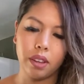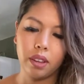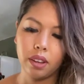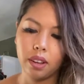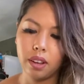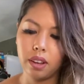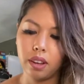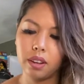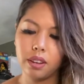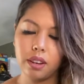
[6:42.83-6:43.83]
All
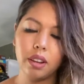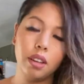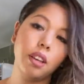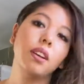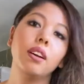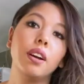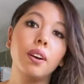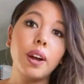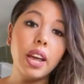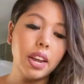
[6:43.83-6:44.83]

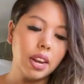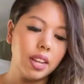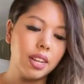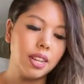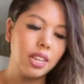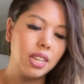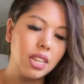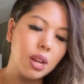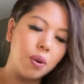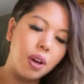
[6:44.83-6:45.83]
right,
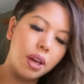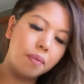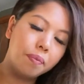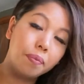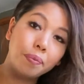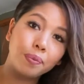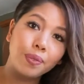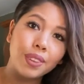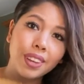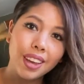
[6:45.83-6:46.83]
so
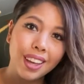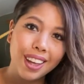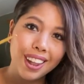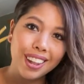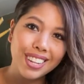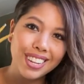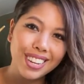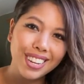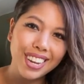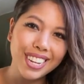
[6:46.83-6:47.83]
let's get to
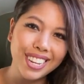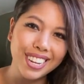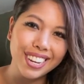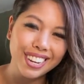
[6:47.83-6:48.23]
tasting.